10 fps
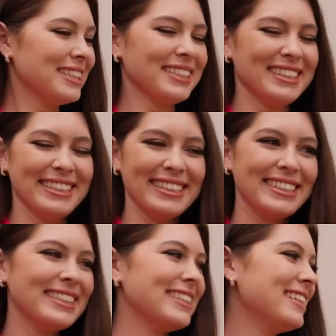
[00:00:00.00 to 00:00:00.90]

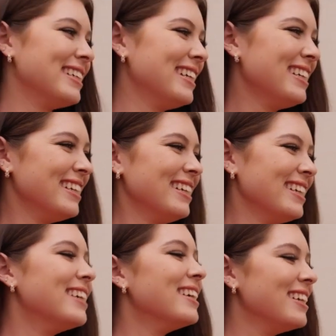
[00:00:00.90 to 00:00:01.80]

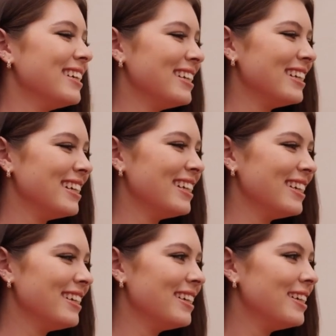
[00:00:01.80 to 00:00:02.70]

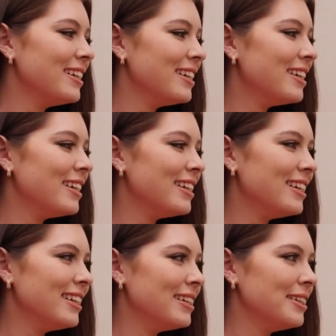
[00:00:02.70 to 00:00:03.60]

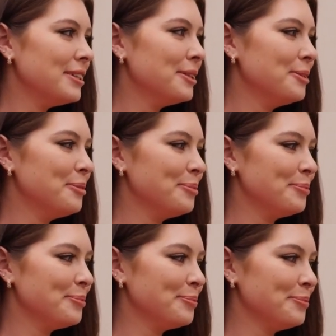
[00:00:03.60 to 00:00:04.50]

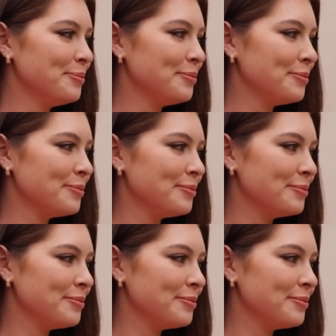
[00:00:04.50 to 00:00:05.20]
The person shown says nothing.